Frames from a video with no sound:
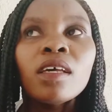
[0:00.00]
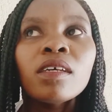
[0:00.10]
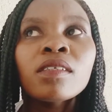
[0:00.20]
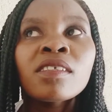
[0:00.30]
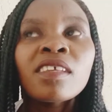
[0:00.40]

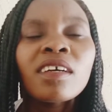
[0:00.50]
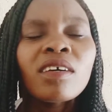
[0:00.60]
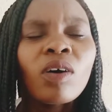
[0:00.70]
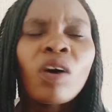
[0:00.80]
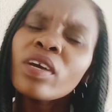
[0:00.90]

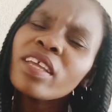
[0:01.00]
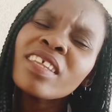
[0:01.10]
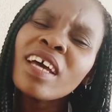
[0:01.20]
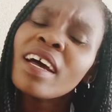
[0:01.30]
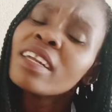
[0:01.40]

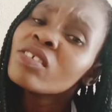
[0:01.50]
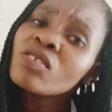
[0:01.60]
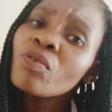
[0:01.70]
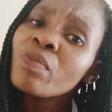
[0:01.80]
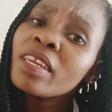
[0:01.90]
are
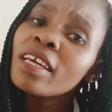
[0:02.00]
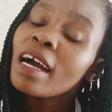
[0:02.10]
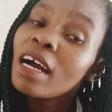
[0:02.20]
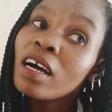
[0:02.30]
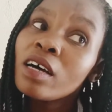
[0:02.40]
so many
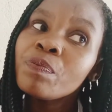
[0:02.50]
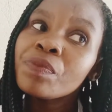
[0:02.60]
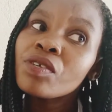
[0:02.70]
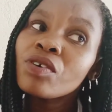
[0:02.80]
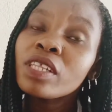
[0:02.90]

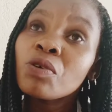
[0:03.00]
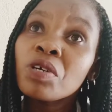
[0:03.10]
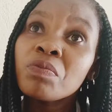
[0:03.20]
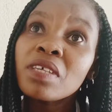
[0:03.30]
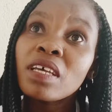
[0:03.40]
apps on the
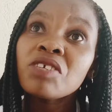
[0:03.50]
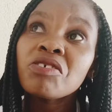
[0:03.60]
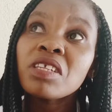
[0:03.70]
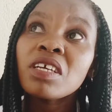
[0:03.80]
website